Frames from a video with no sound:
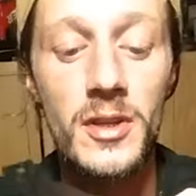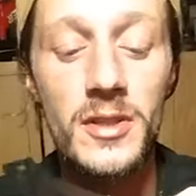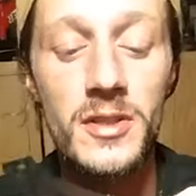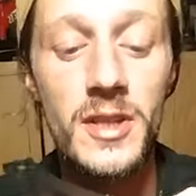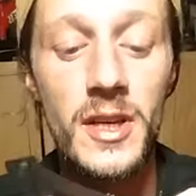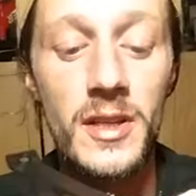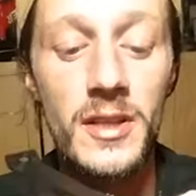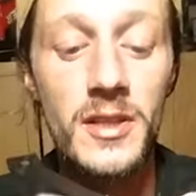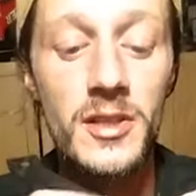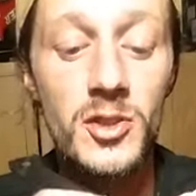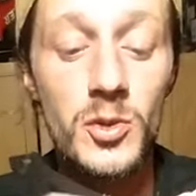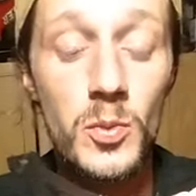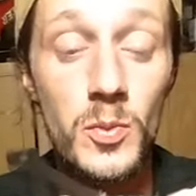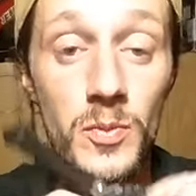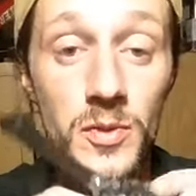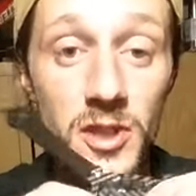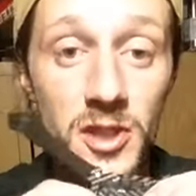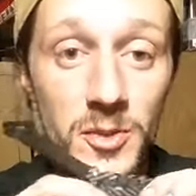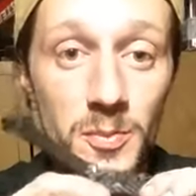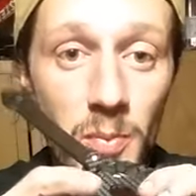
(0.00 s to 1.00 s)
gonna take
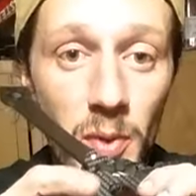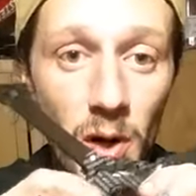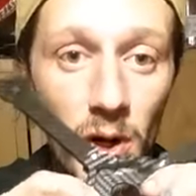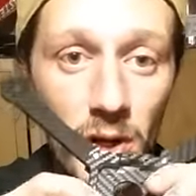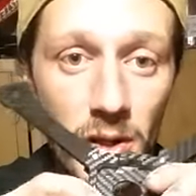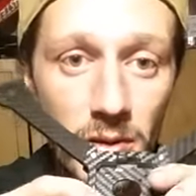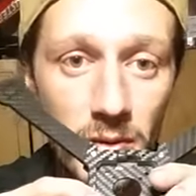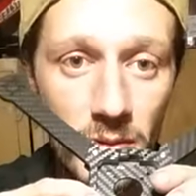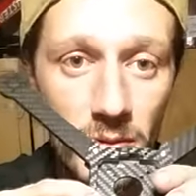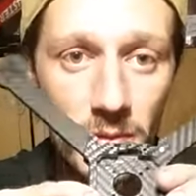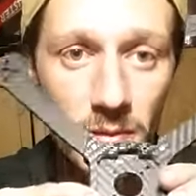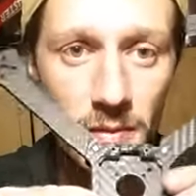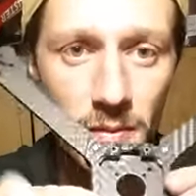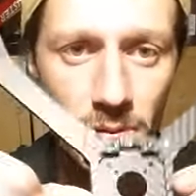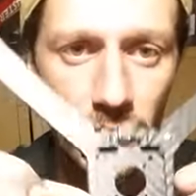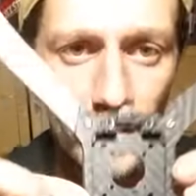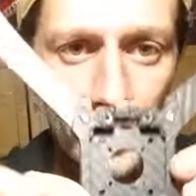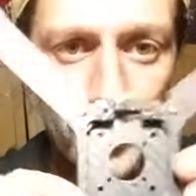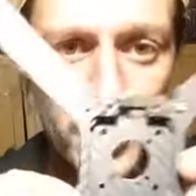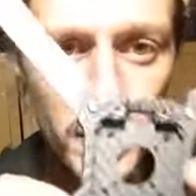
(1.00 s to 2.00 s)
this part,
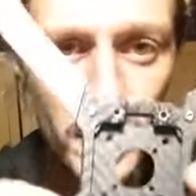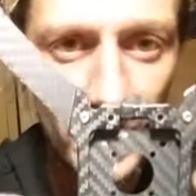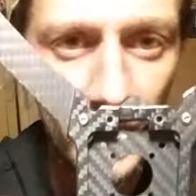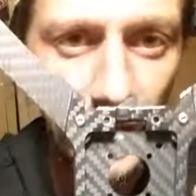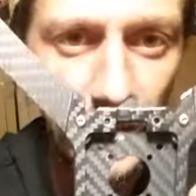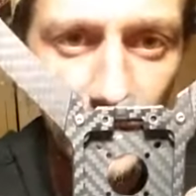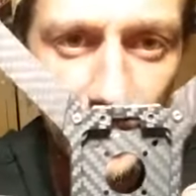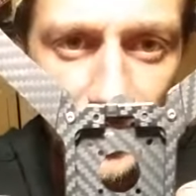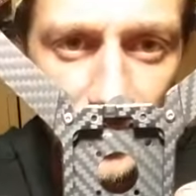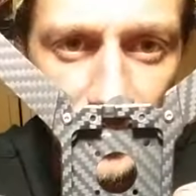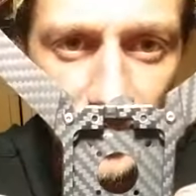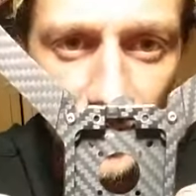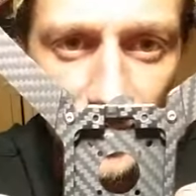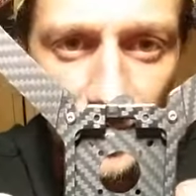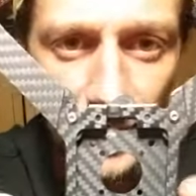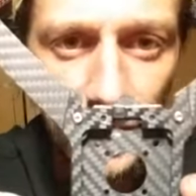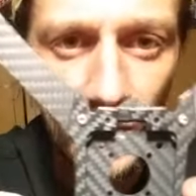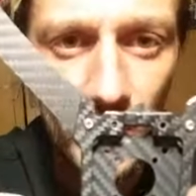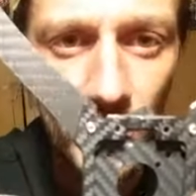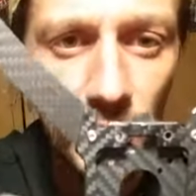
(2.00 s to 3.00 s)
you see there's
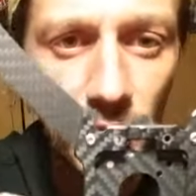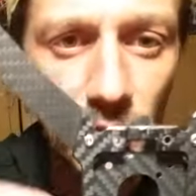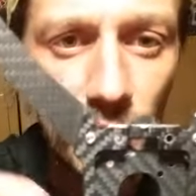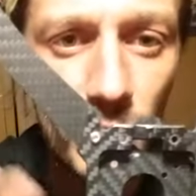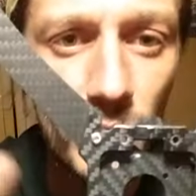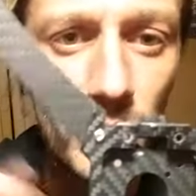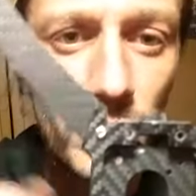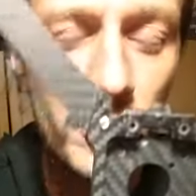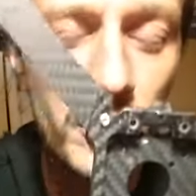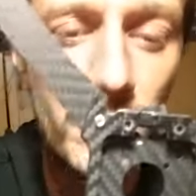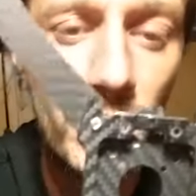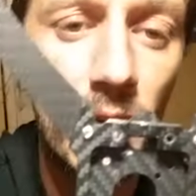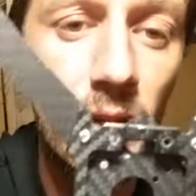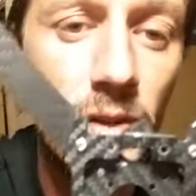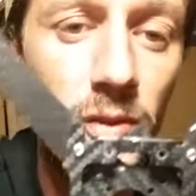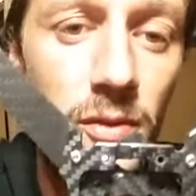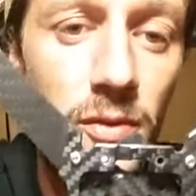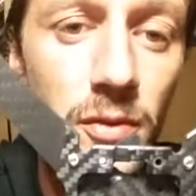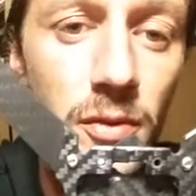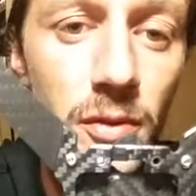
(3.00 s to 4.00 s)
two screws
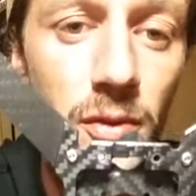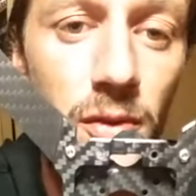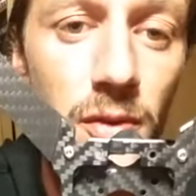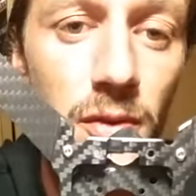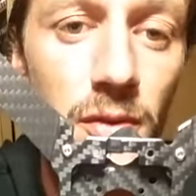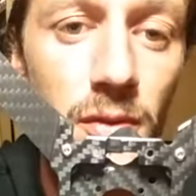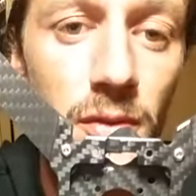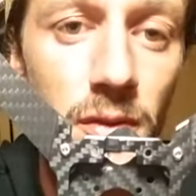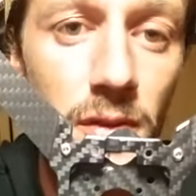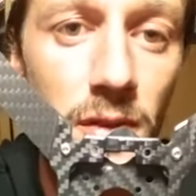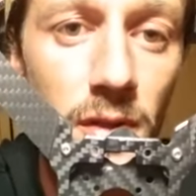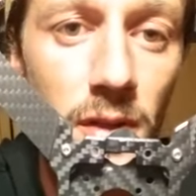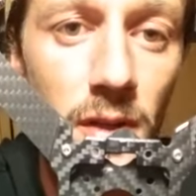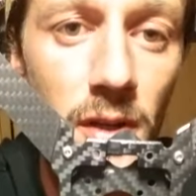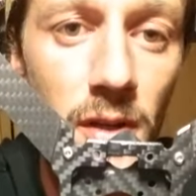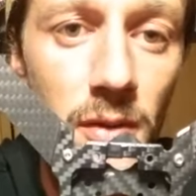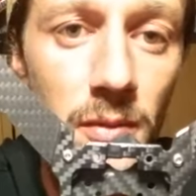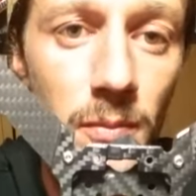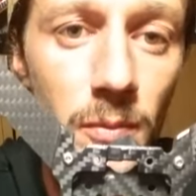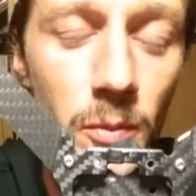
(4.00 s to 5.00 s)
going through, you
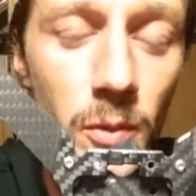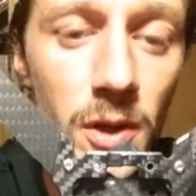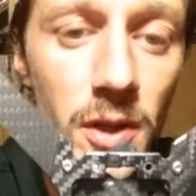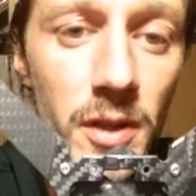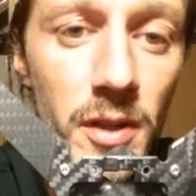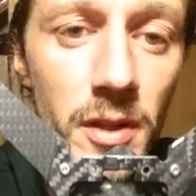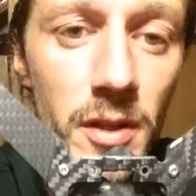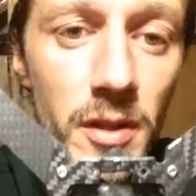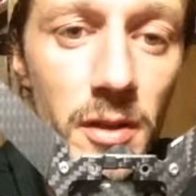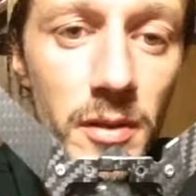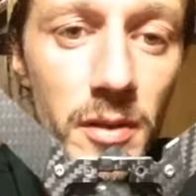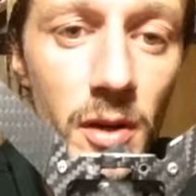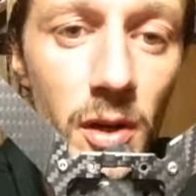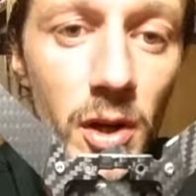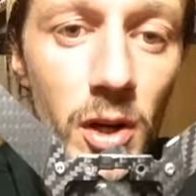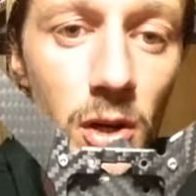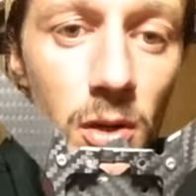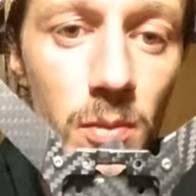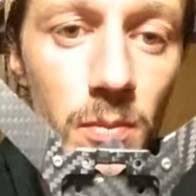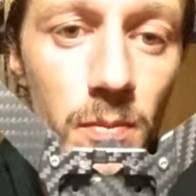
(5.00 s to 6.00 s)
know, where the
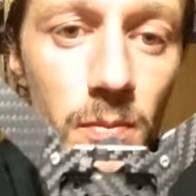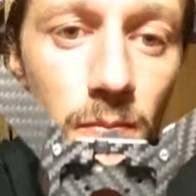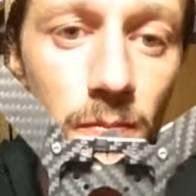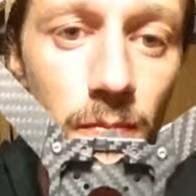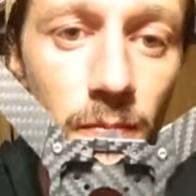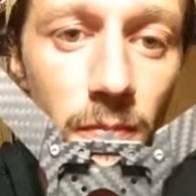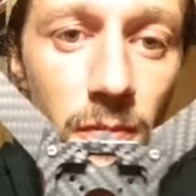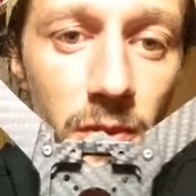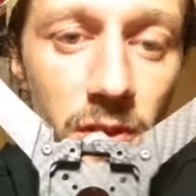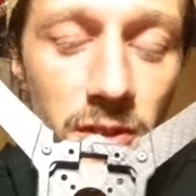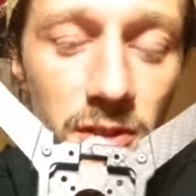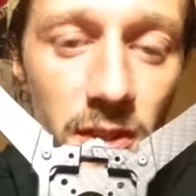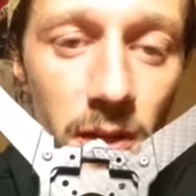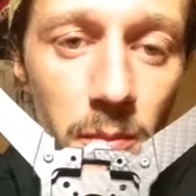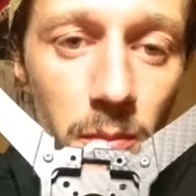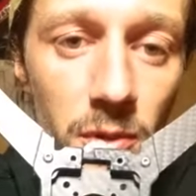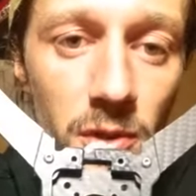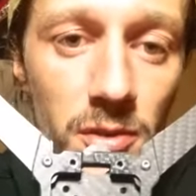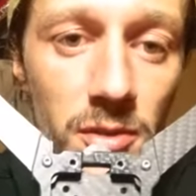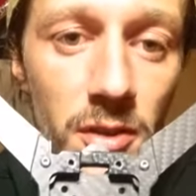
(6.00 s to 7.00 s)
arm
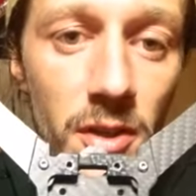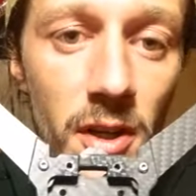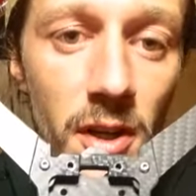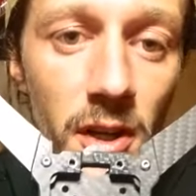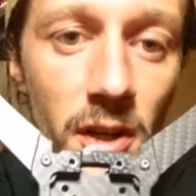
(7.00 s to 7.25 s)
assembles.